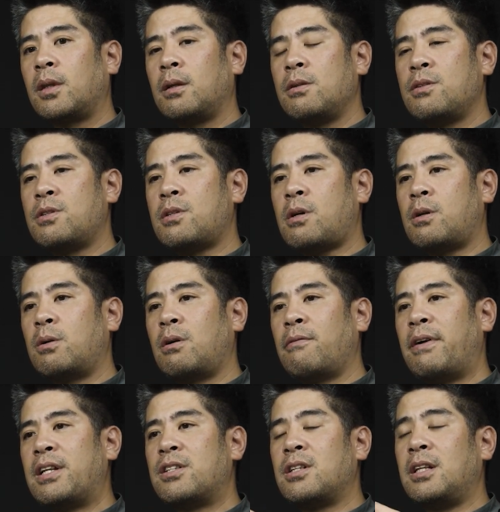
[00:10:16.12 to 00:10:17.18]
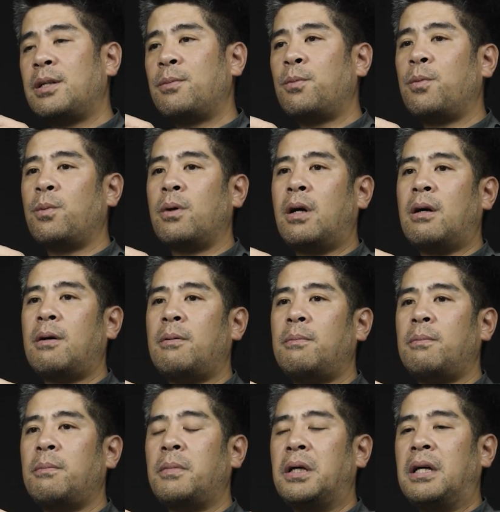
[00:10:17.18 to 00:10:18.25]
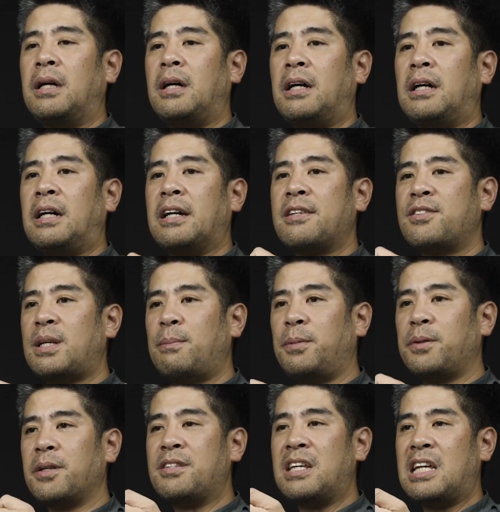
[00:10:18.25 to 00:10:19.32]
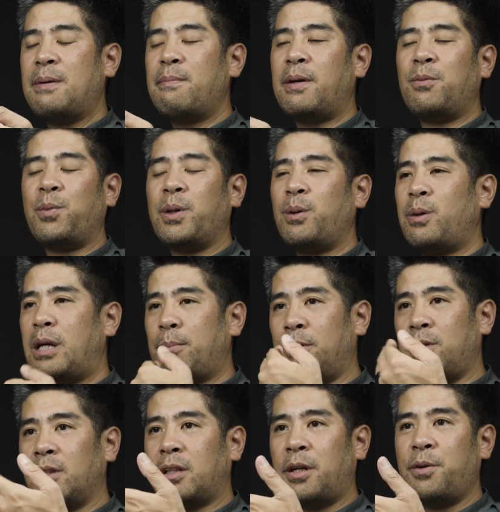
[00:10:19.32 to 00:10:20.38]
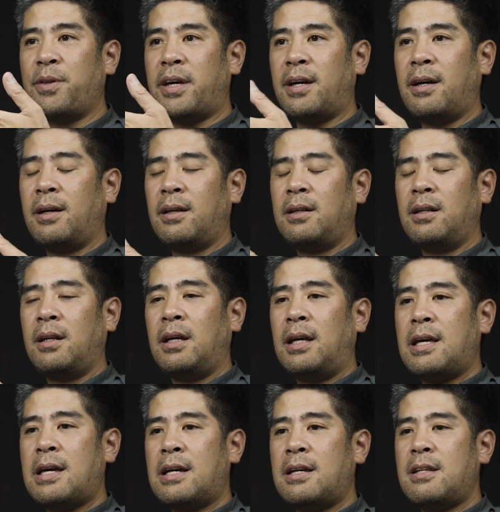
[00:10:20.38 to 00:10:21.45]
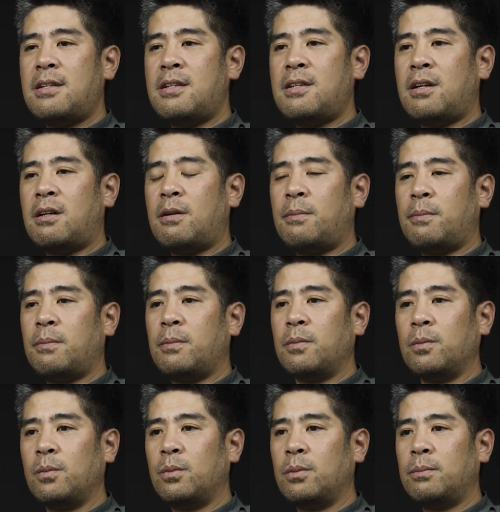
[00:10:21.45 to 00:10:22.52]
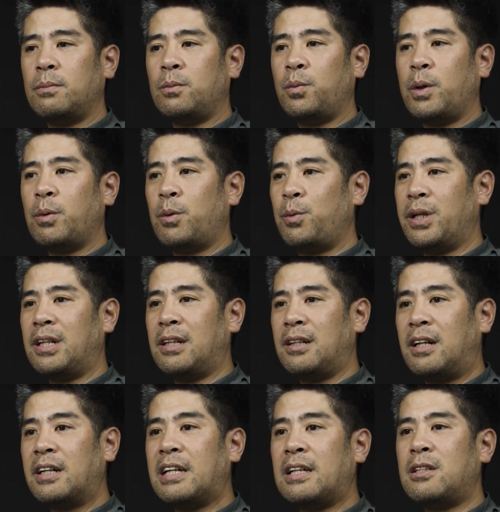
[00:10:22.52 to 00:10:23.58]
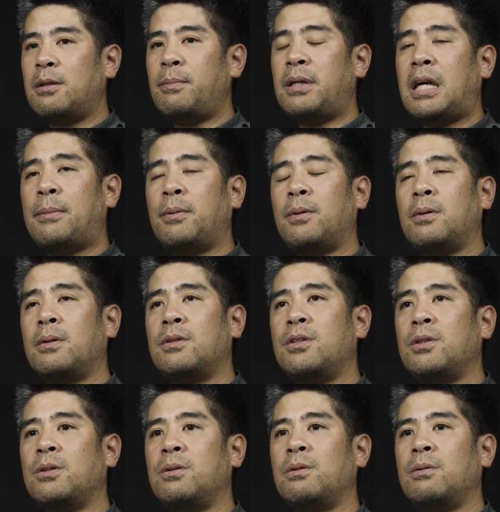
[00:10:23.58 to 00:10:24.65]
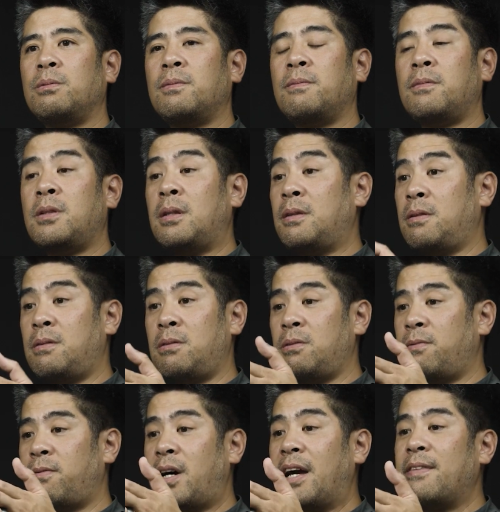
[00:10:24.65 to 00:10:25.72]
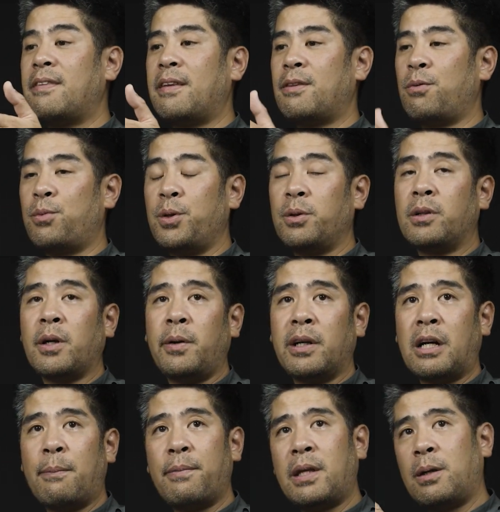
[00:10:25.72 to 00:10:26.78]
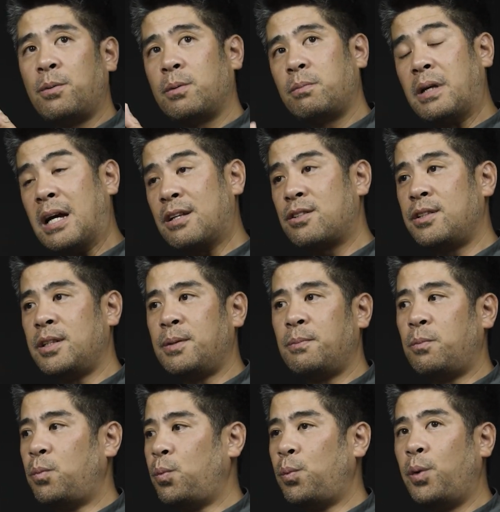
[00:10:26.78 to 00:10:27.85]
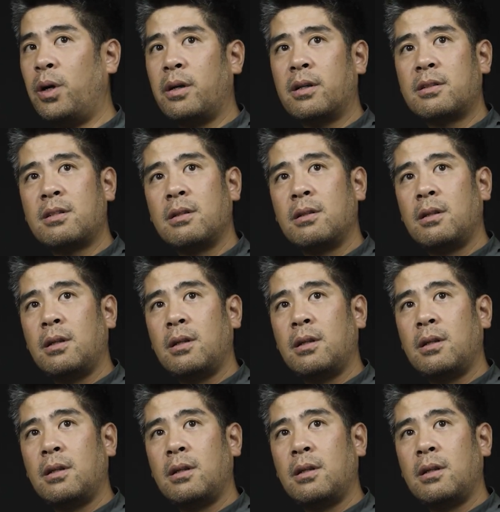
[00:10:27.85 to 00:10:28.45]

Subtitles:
So eventually I assembled a team and we were able to go there. And we were really lucky to be able to find that the route going up there actually worked.